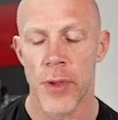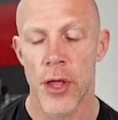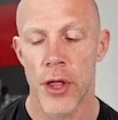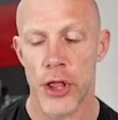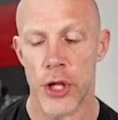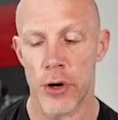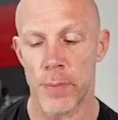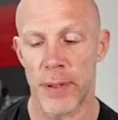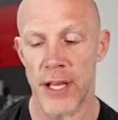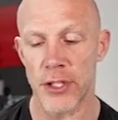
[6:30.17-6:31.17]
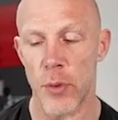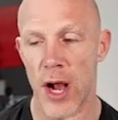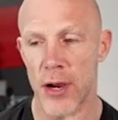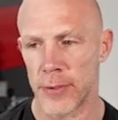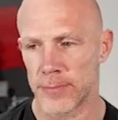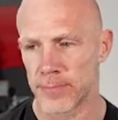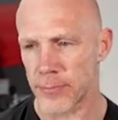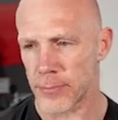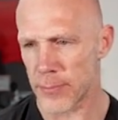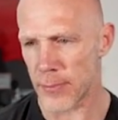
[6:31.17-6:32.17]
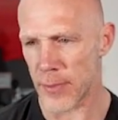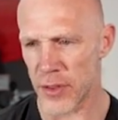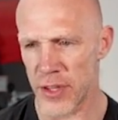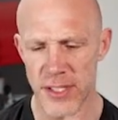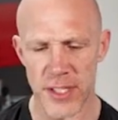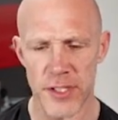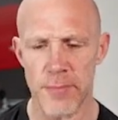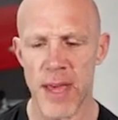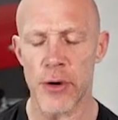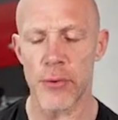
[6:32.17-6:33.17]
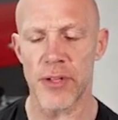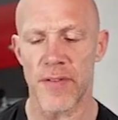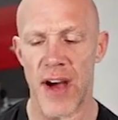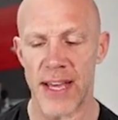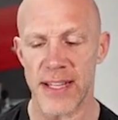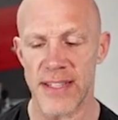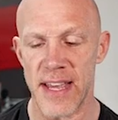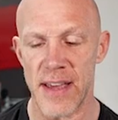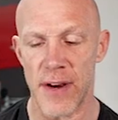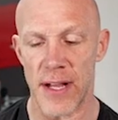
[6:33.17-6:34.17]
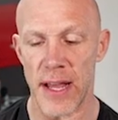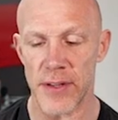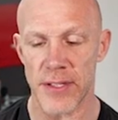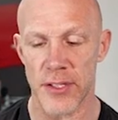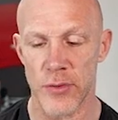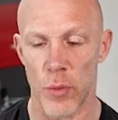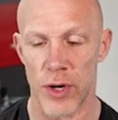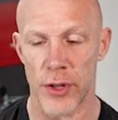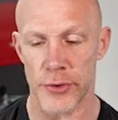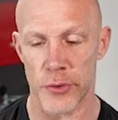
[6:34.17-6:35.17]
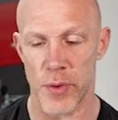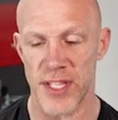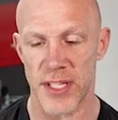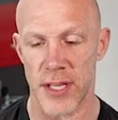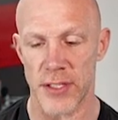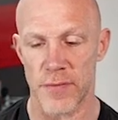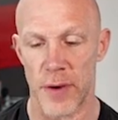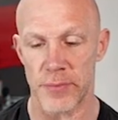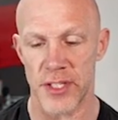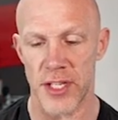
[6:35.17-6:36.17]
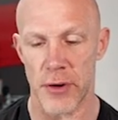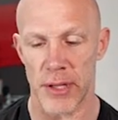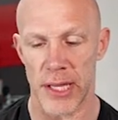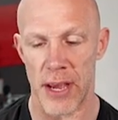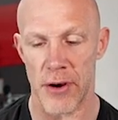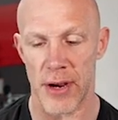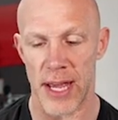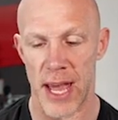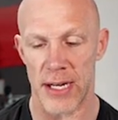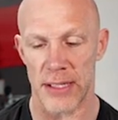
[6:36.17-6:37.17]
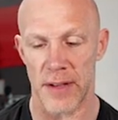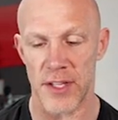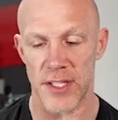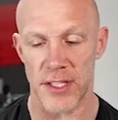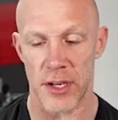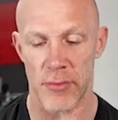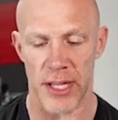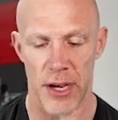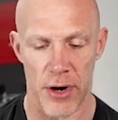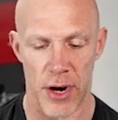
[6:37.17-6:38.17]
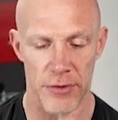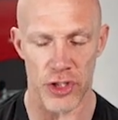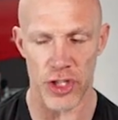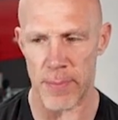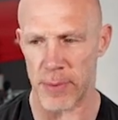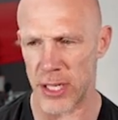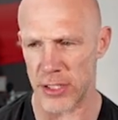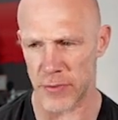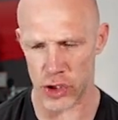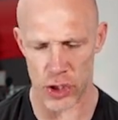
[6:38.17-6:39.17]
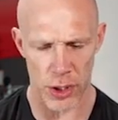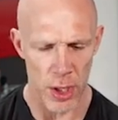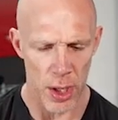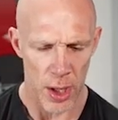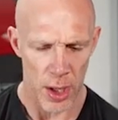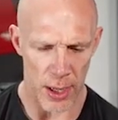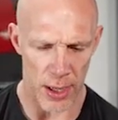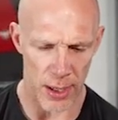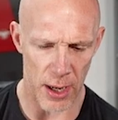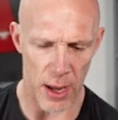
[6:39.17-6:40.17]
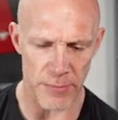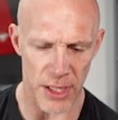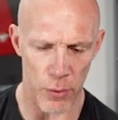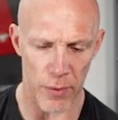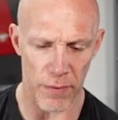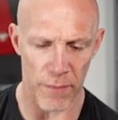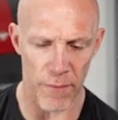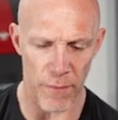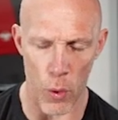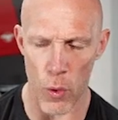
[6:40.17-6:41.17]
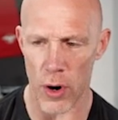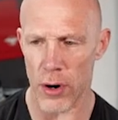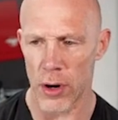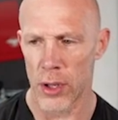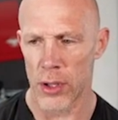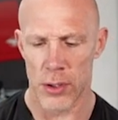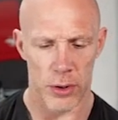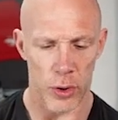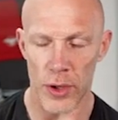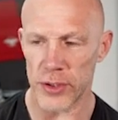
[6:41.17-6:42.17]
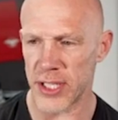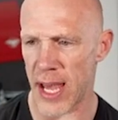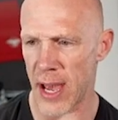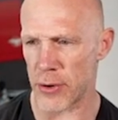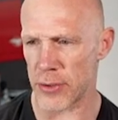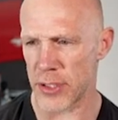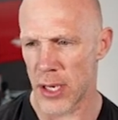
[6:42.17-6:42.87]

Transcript: Third Planeswalker. This is Miku Divine Diva. Now, this is one of those reskins from Secret Lair. Again, I love these Secret Lair cards, the Japanese version. It comes out with 4 loyalty counters.